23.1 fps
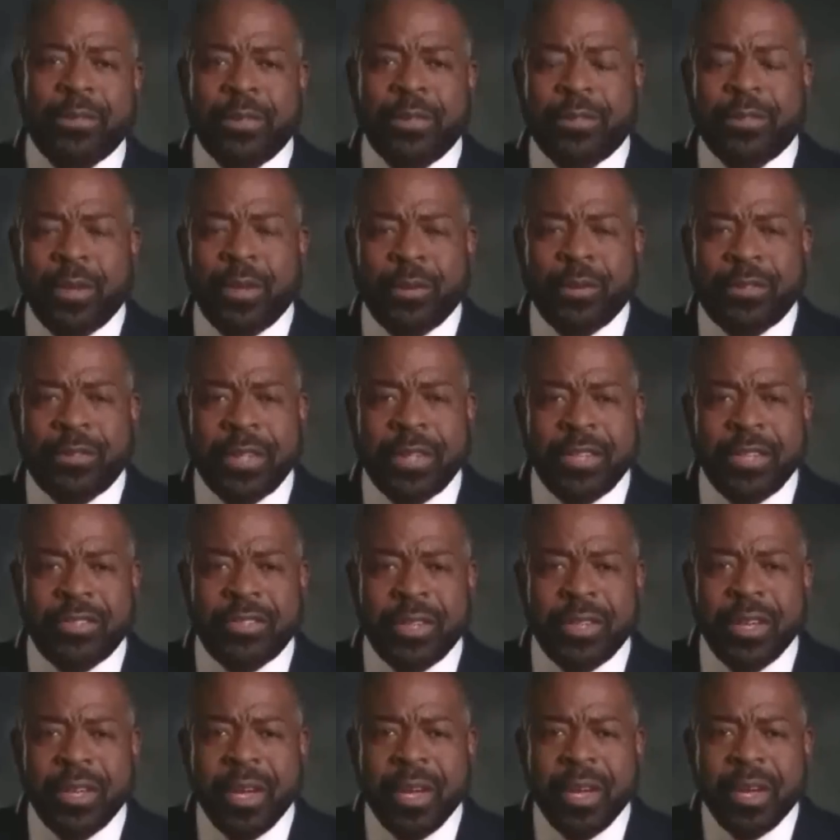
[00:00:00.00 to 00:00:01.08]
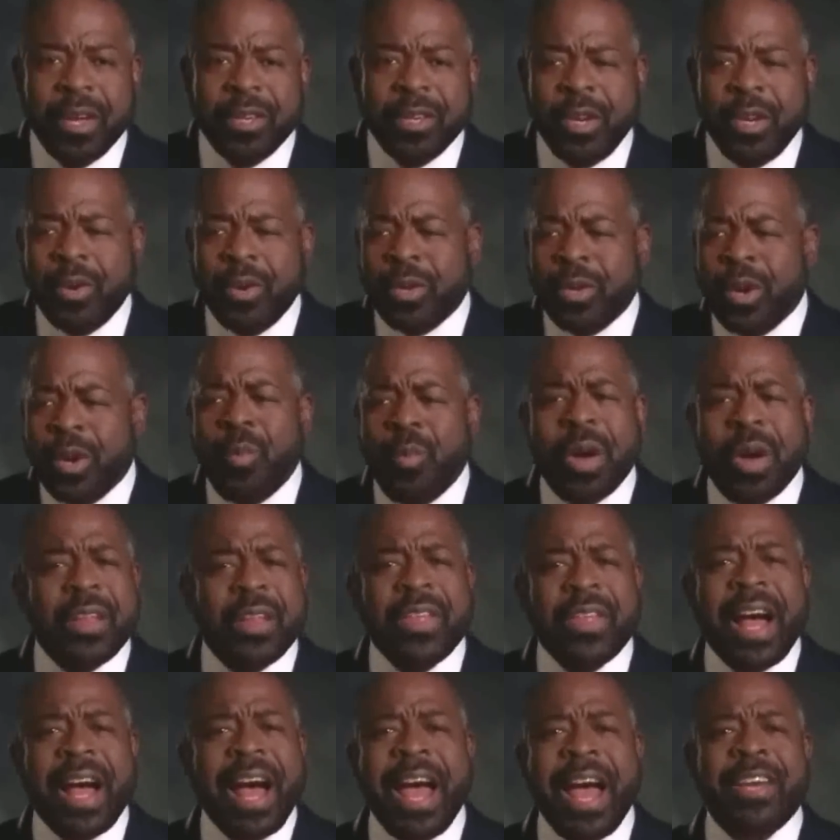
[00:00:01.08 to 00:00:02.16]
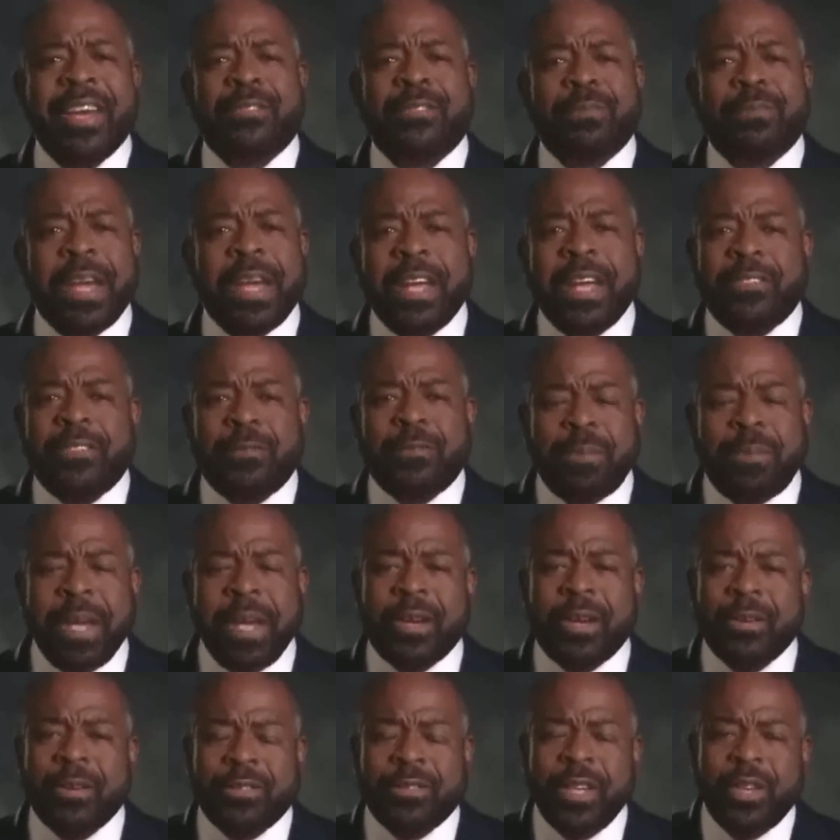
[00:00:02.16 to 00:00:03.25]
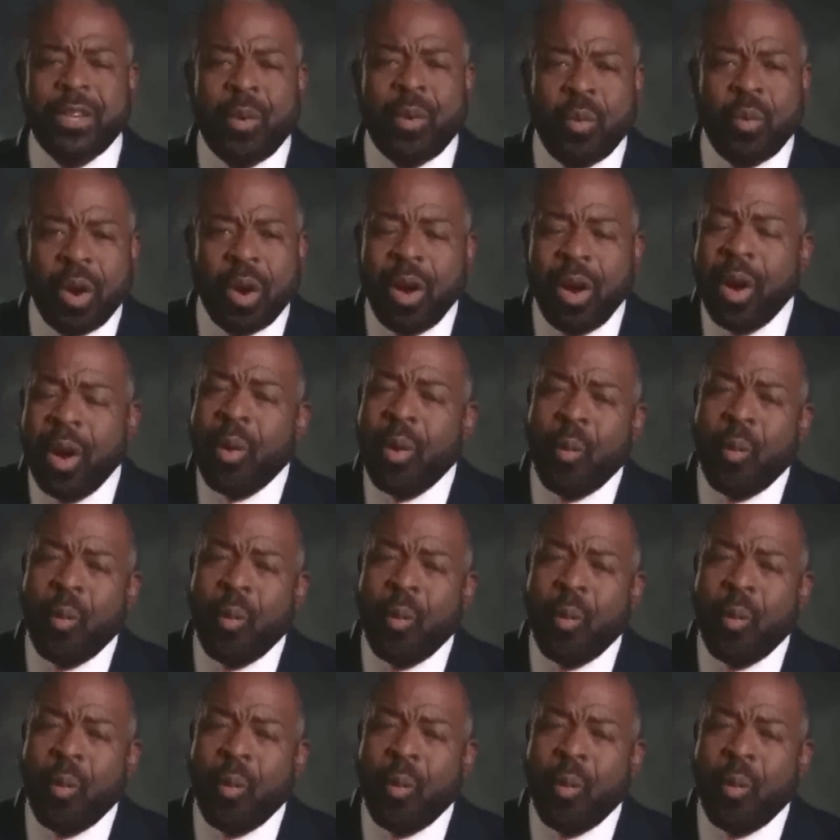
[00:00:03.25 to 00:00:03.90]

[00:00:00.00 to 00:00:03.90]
Association. You're one of the highest paid speakers in the world.